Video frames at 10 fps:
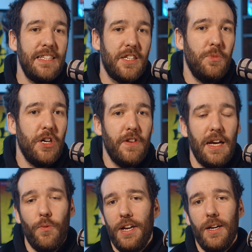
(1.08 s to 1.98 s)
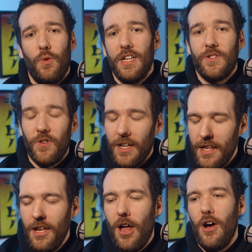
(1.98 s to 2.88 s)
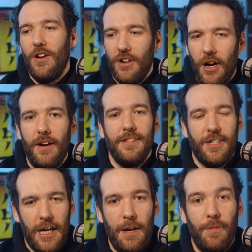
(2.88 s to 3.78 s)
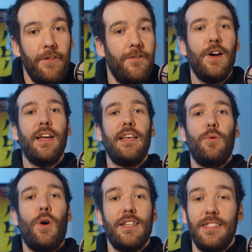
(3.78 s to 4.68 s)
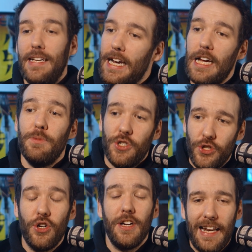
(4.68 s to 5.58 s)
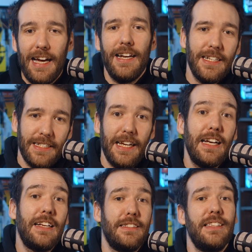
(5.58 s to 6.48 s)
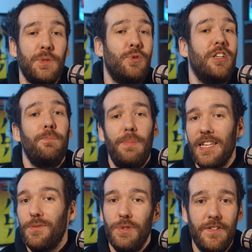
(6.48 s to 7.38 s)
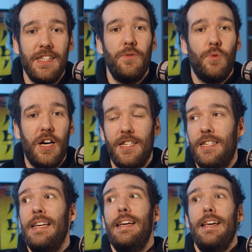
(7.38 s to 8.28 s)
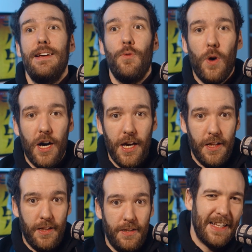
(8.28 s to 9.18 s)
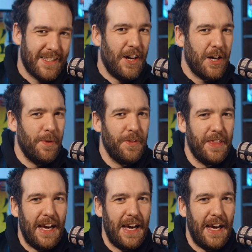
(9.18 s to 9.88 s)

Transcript: is a movie I wanted to watch for a long time. I finally watched it and I'm sure glad I did because this is one of the best movies I've watched in a while. Let's talk about